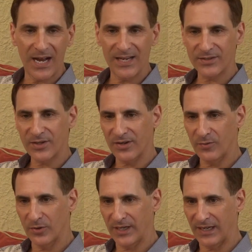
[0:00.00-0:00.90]
I
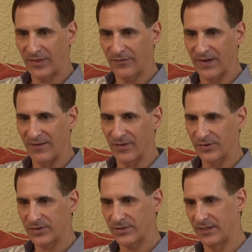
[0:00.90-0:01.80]
started working at the Five
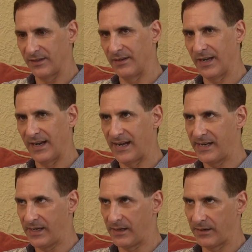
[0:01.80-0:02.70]
Oaks in
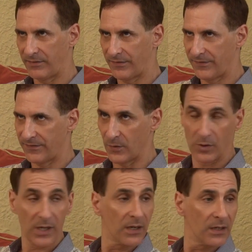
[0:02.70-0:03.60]

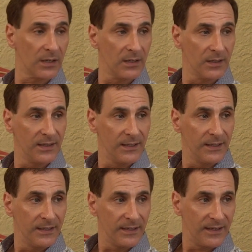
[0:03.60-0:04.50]
'84.
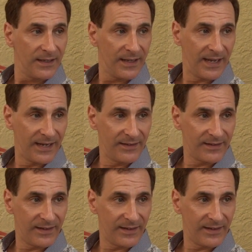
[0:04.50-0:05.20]
And